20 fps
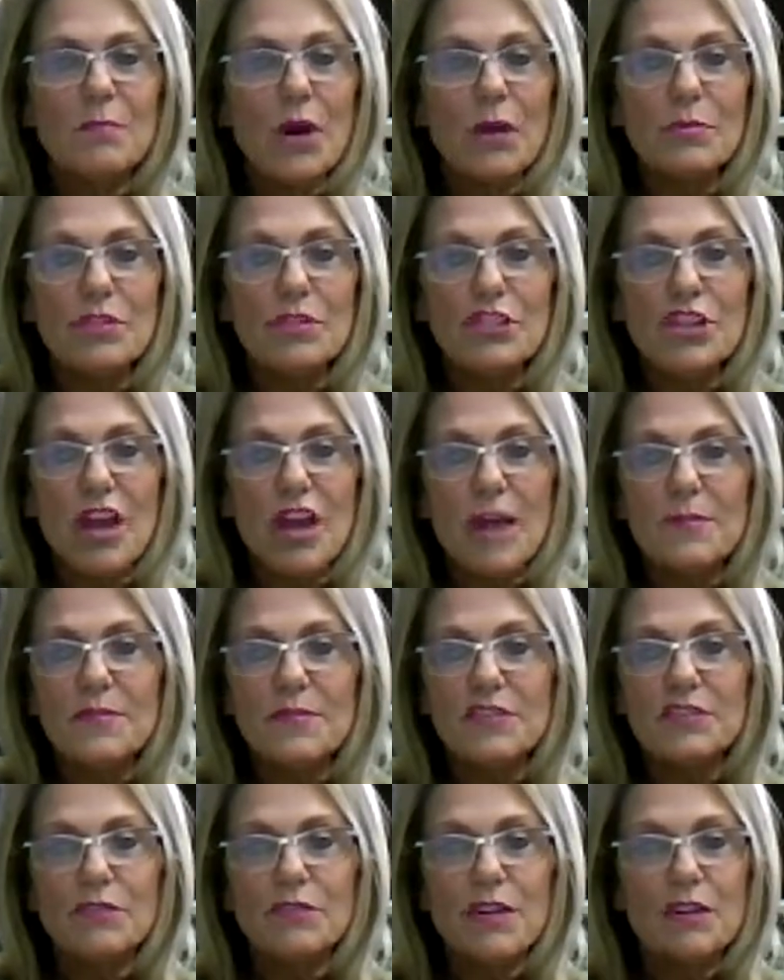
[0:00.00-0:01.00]

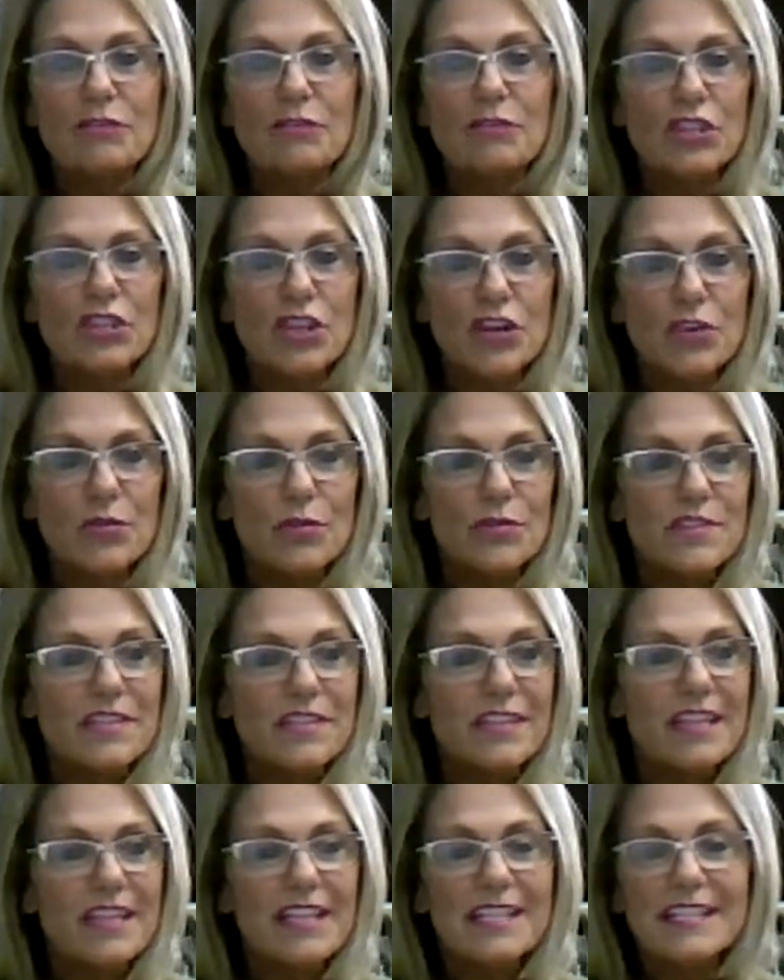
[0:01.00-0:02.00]
barbershops, Trader Joe's,
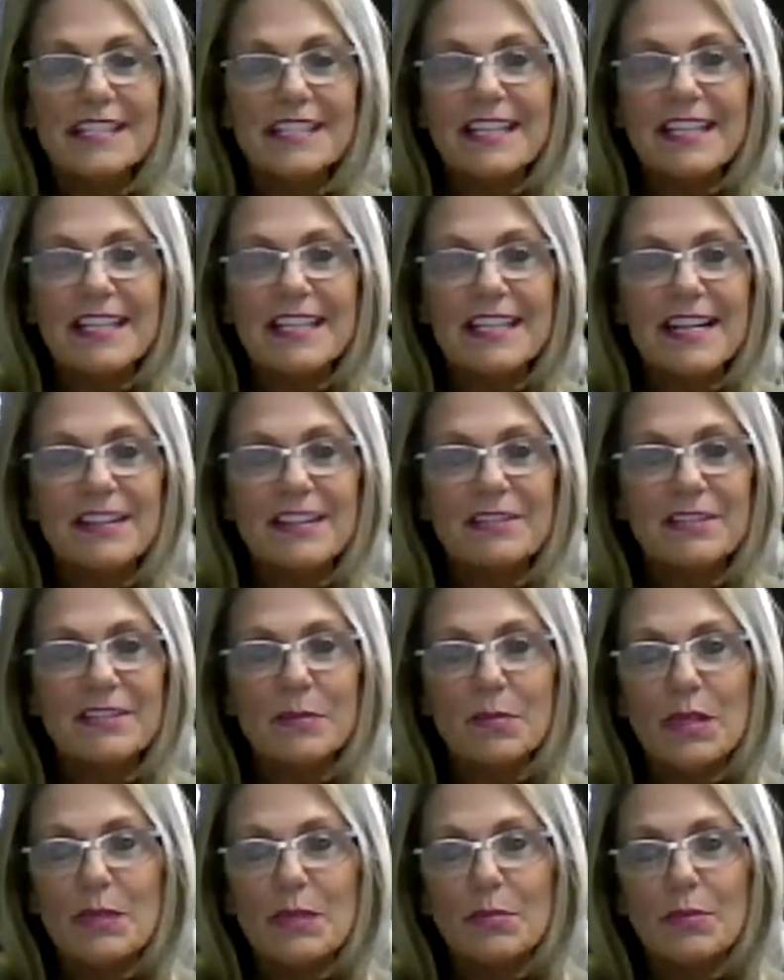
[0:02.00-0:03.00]
sit, sitting next
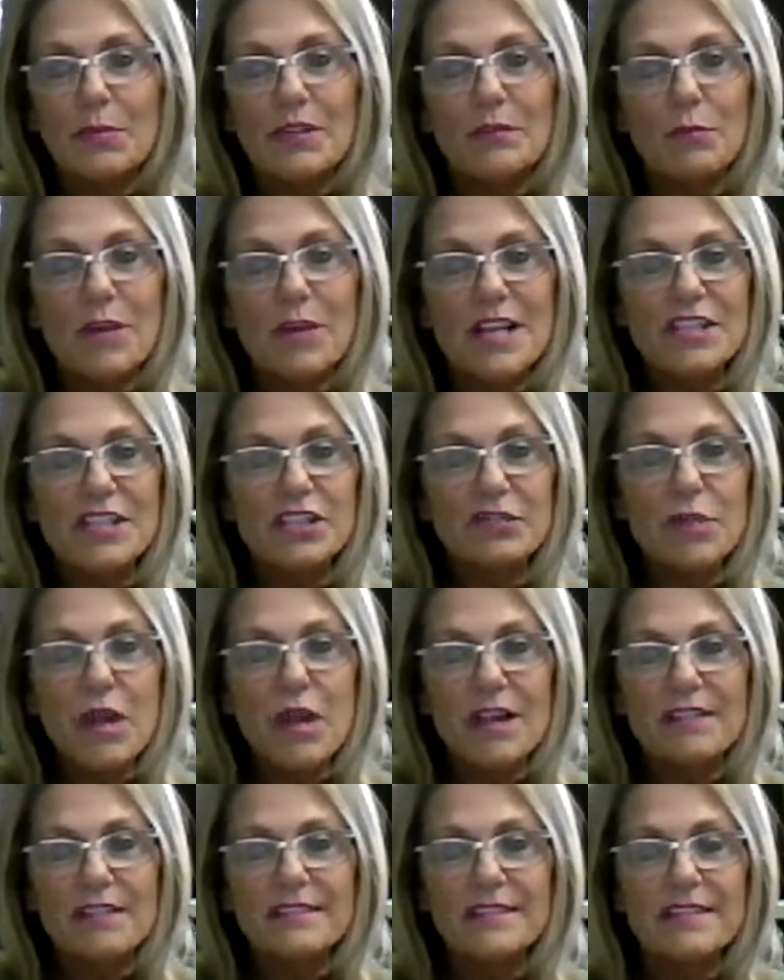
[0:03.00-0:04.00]
to people in
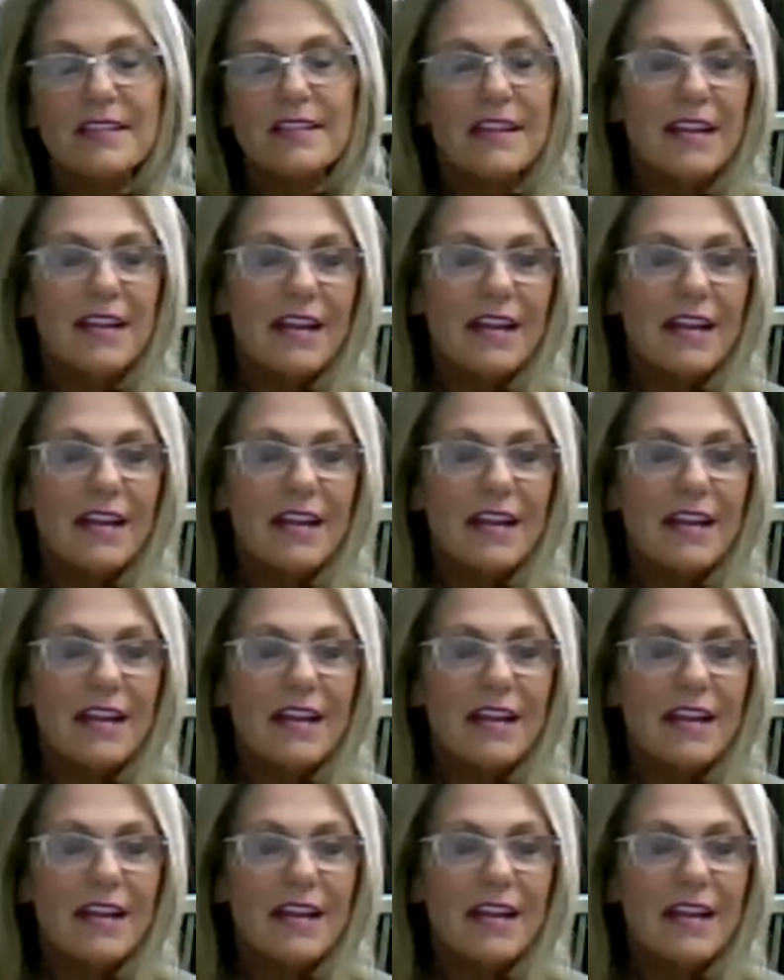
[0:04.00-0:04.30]
restaurants,